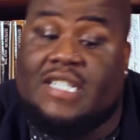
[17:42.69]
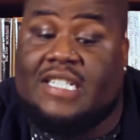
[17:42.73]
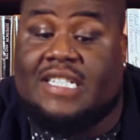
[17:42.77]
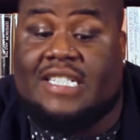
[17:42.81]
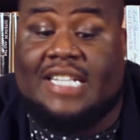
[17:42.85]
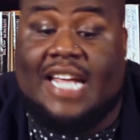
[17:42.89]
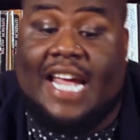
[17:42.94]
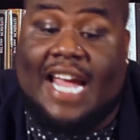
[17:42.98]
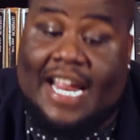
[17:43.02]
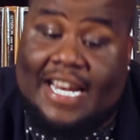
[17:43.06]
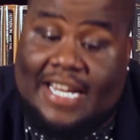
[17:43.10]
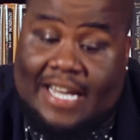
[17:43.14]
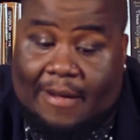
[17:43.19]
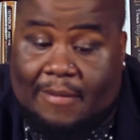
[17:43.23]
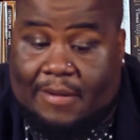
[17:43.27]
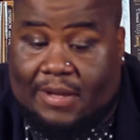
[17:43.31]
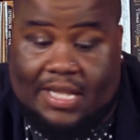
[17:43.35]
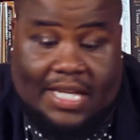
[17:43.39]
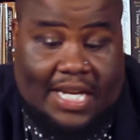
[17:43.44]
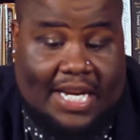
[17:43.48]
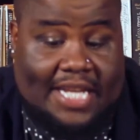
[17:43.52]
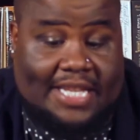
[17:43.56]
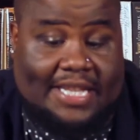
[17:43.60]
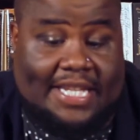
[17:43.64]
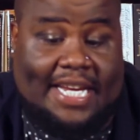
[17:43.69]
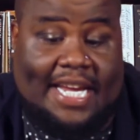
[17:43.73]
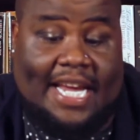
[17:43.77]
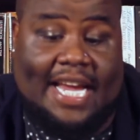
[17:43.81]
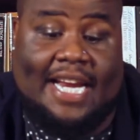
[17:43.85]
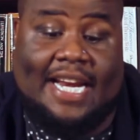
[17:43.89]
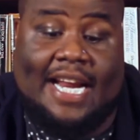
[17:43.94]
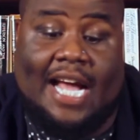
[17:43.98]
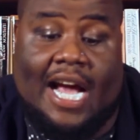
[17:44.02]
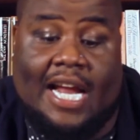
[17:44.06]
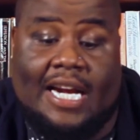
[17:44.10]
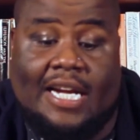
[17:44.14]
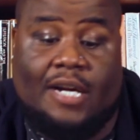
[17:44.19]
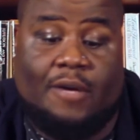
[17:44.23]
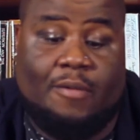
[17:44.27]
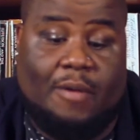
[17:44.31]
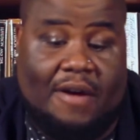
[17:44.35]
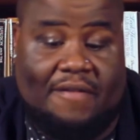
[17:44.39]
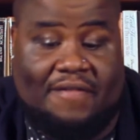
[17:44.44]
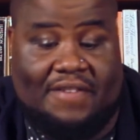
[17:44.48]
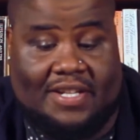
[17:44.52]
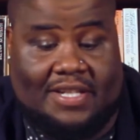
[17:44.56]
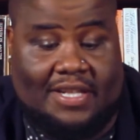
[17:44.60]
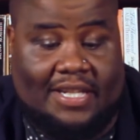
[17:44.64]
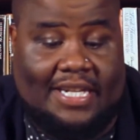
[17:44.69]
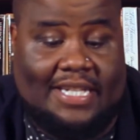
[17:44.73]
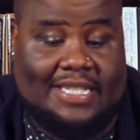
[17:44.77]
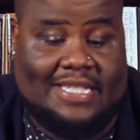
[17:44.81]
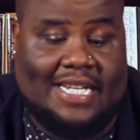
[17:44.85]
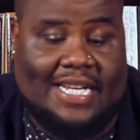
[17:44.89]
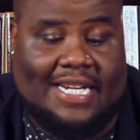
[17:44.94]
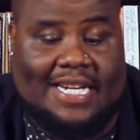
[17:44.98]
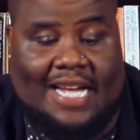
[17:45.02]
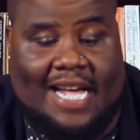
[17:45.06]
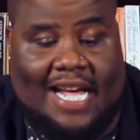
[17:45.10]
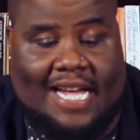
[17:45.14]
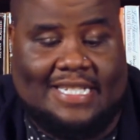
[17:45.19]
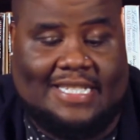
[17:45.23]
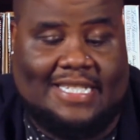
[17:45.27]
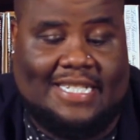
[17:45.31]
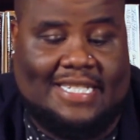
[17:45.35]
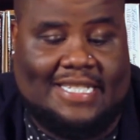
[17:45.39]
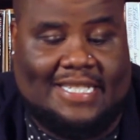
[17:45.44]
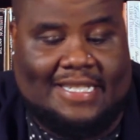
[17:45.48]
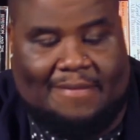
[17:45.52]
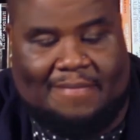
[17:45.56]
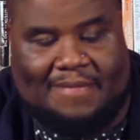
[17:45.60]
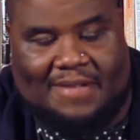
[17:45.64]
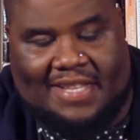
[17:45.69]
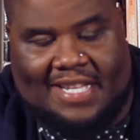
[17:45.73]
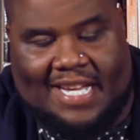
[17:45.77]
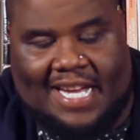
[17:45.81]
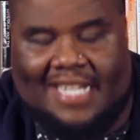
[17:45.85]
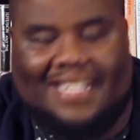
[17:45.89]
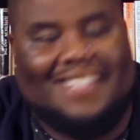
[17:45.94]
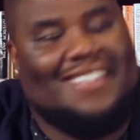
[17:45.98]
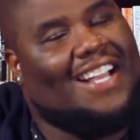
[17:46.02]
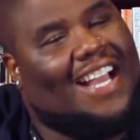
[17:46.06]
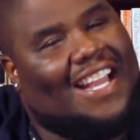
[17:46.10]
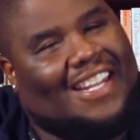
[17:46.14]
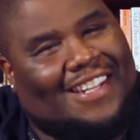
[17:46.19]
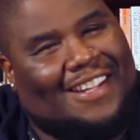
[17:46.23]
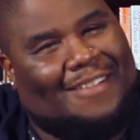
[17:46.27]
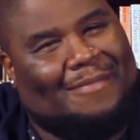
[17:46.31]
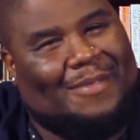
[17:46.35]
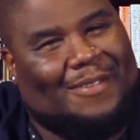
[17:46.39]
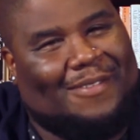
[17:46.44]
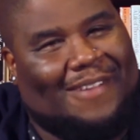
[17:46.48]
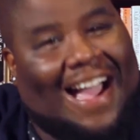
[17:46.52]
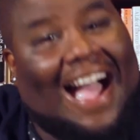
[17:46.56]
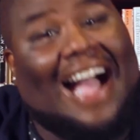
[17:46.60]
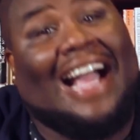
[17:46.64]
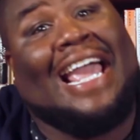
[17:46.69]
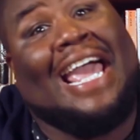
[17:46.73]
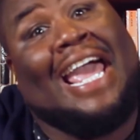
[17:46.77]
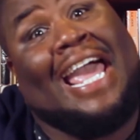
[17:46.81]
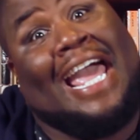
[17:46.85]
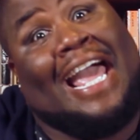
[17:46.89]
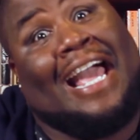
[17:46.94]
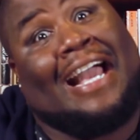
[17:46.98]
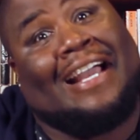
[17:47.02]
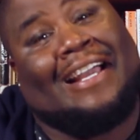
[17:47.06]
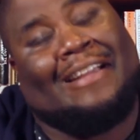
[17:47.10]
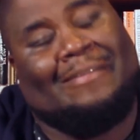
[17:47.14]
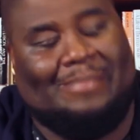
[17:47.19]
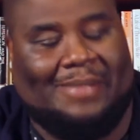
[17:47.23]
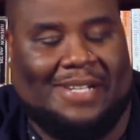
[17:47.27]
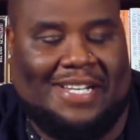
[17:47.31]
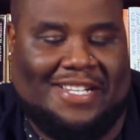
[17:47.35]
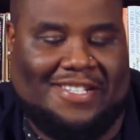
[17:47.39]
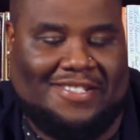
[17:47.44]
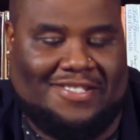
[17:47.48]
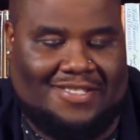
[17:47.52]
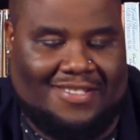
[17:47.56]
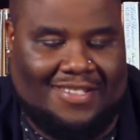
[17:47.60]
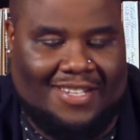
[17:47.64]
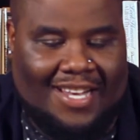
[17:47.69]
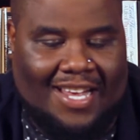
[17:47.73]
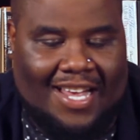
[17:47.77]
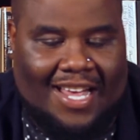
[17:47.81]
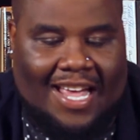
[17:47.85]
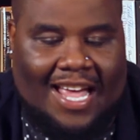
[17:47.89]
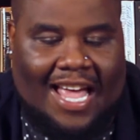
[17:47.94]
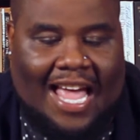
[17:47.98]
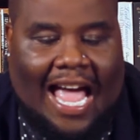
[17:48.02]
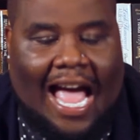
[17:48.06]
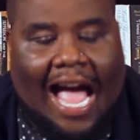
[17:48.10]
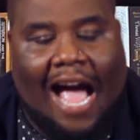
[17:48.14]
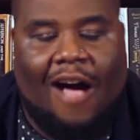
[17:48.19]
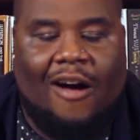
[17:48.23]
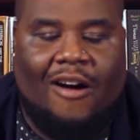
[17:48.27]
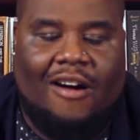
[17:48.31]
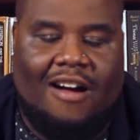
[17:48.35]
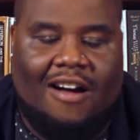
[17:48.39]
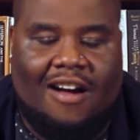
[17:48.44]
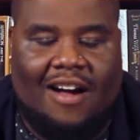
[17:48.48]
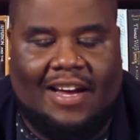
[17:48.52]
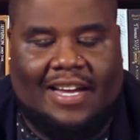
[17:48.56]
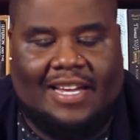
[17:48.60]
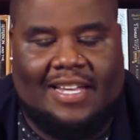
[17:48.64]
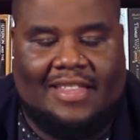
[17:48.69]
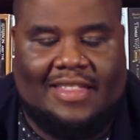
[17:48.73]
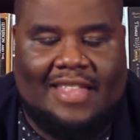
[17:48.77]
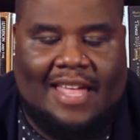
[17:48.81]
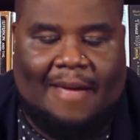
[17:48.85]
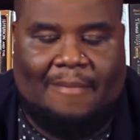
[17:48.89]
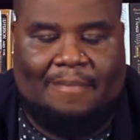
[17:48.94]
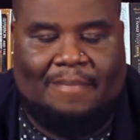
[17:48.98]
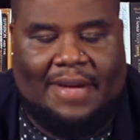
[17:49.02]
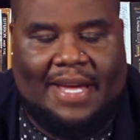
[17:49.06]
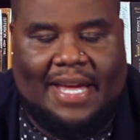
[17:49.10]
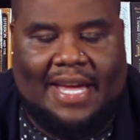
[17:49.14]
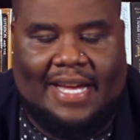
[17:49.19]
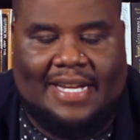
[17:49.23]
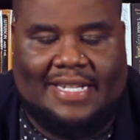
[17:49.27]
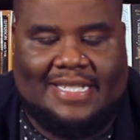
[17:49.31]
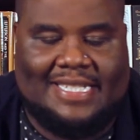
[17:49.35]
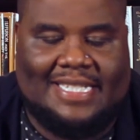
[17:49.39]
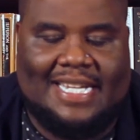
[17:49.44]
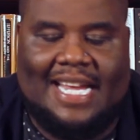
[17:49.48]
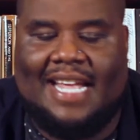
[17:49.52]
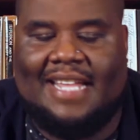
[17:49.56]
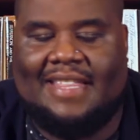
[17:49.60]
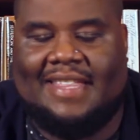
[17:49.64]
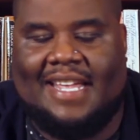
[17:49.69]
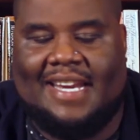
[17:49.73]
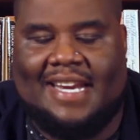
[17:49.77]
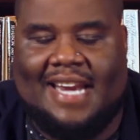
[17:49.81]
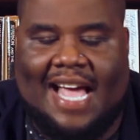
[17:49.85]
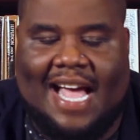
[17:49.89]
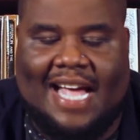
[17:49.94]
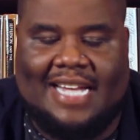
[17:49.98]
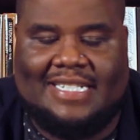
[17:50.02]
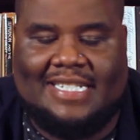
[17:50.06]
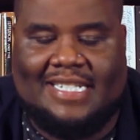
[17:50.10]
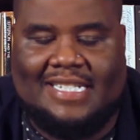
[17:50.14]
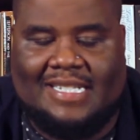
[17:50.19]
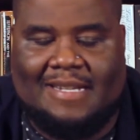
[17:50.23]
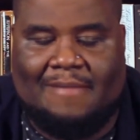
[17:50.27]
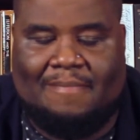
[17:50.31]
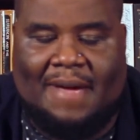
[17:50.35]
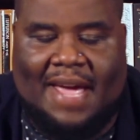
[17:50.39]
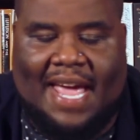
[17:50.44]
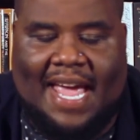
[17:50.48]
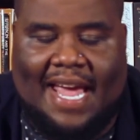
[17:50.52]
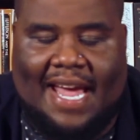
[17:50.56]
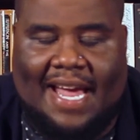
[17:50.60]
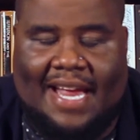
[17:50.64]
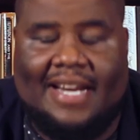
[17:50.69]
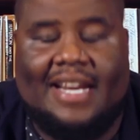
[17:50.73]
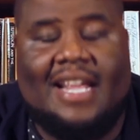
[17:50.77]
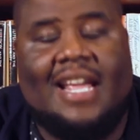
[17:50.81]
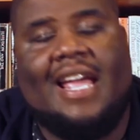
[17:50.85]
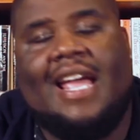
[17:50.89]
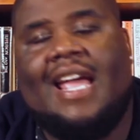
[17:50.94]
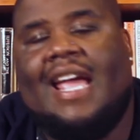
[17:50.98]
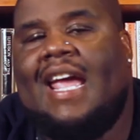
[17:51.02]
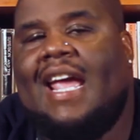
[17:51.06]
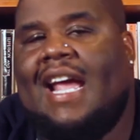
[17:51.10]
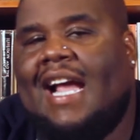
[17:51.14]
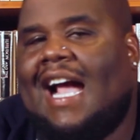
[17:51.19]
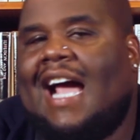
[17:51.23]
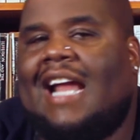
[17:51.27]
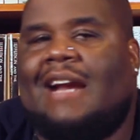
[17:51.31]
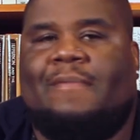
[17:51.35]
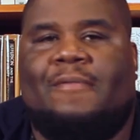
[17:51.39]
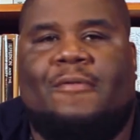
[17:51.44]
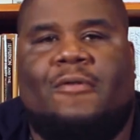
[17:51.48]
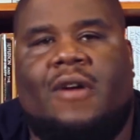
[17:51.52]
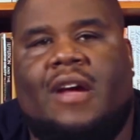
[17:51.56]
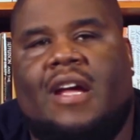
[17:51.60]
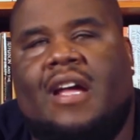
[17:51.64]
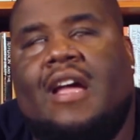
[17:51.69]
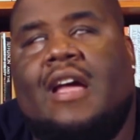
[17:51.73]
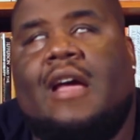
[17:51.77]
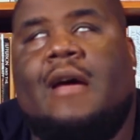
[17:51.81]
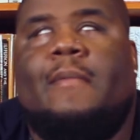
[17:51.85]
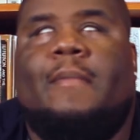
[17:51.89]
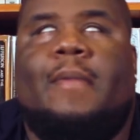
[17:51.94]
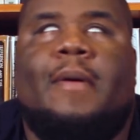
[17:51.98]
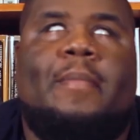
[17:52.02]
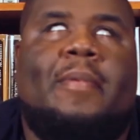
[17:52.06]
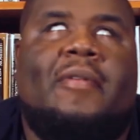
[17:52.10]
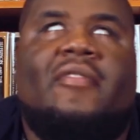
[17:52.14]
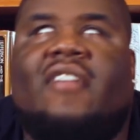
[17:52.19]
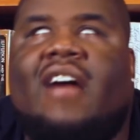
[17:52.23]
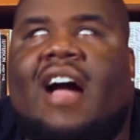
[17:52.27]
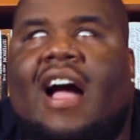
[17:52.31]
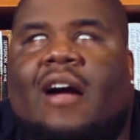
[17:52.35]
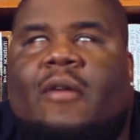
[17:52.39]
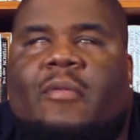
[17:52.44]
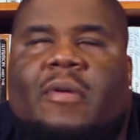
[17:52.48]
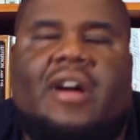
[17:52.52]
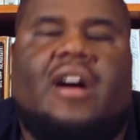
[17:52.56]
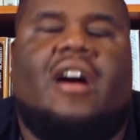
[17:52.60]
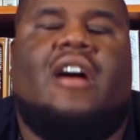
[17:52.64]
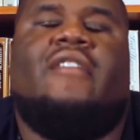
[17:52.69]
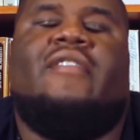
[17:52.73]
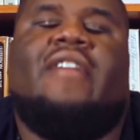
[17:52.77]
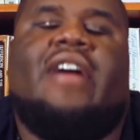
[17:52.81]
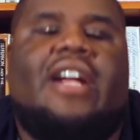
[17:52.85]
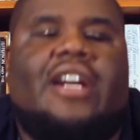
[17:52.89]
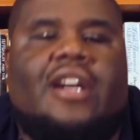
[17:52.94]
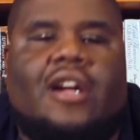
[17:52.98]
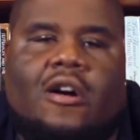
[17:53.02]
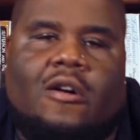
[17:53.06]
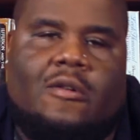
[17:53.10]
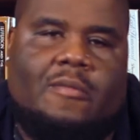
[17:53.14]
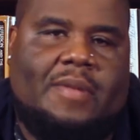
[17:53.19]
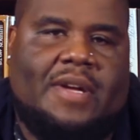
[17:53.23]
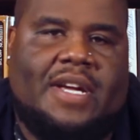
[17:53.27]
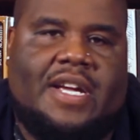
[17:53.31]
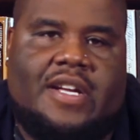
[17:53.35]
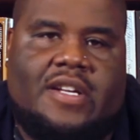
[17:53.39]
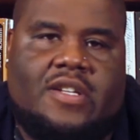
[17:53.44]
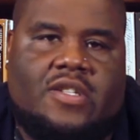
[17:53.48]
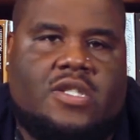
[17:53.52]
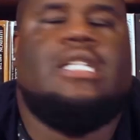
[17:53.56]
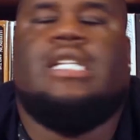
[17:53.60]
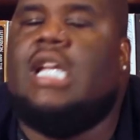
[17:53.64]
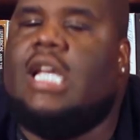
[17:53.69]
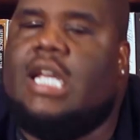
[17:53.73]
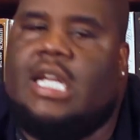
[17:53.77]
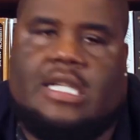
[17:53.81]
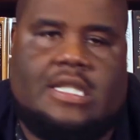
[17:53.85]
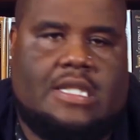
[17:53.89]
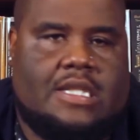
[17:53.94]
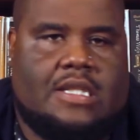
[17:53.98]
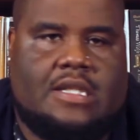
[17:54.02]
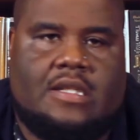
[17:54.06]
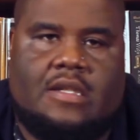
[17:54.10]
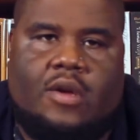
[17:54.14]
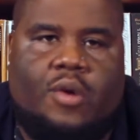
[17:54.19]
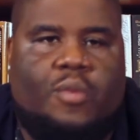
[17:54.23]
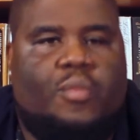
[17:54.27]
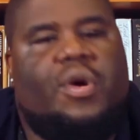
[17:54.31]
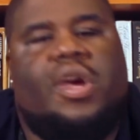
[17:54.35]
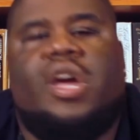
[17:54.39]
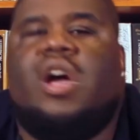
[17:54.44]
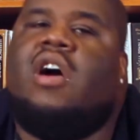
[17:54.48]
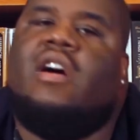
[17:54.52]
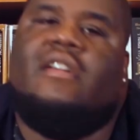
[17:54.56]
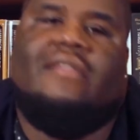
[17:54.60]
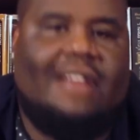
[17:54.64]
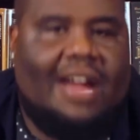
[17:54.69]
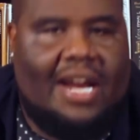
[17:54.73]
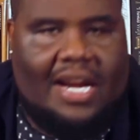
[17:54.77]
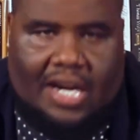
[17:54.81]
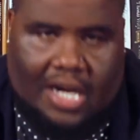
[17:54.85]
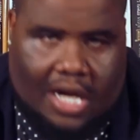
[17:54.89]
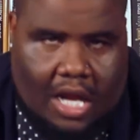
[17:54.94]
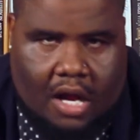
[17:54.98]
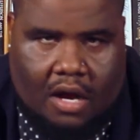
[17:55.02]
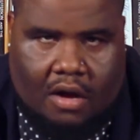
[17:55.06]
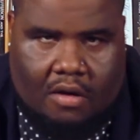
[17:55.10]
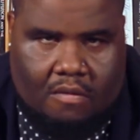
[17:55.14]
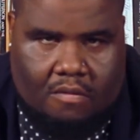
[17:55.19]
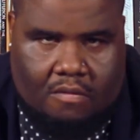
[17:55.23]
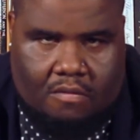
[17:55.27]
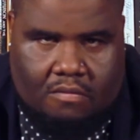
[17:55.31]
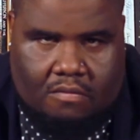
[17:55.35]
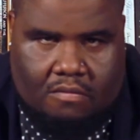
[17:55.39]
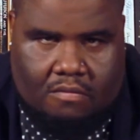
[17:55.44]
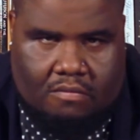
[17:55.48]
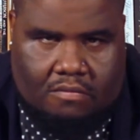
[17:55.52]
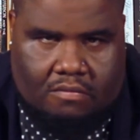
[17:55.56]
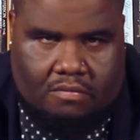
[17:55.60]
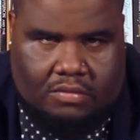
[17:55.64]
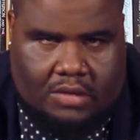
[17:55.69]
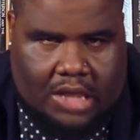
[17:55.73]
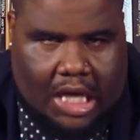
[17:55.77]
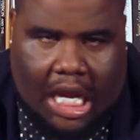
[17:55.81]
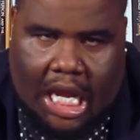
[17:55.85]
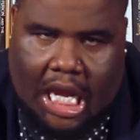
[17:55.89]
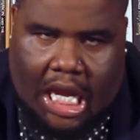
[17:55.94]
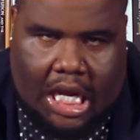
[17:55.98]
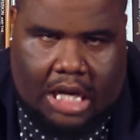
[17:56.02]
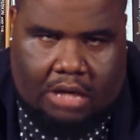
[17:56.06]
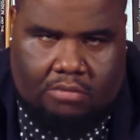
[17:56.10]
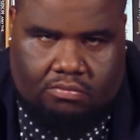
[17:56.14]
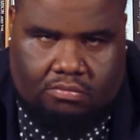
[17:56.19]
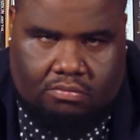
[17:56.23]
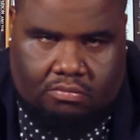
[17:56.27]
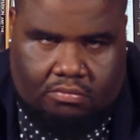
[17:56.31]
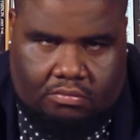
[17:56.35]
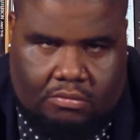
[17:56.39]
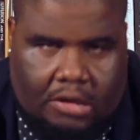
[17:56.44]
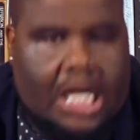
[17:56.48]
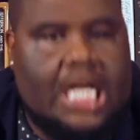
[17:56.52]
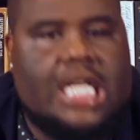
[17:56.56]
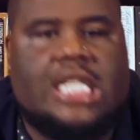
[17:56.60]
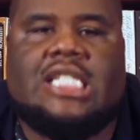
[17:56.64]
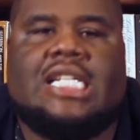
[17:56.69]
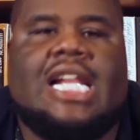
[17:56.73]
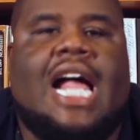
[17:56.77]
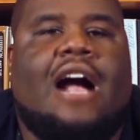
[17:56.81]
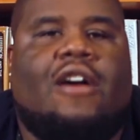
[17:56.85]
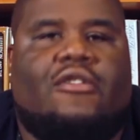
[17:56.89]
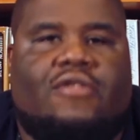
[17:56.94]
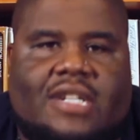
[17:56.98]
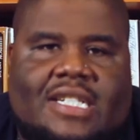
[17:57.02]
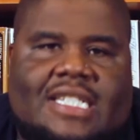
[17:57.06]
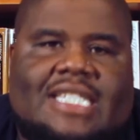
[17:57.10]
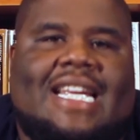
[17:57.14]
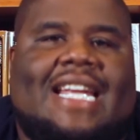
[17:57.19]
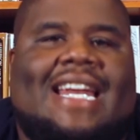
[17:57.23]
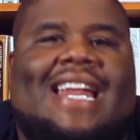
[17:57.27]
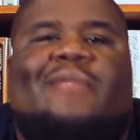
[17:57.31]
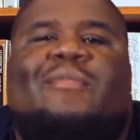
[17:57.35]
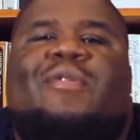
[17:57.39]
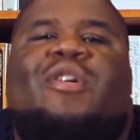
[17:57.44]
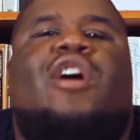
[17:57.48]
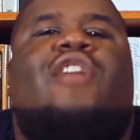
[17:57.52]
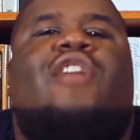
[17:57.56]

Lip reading: to stand up clearly and unequivocally to Nazi sympathizers. You gotta love Barack. Heck, bitch. How hard can that be, saying that Nazis are bad? He got a point. But Barack, we already know, bitch, niece. We already know that he's not going to say that. We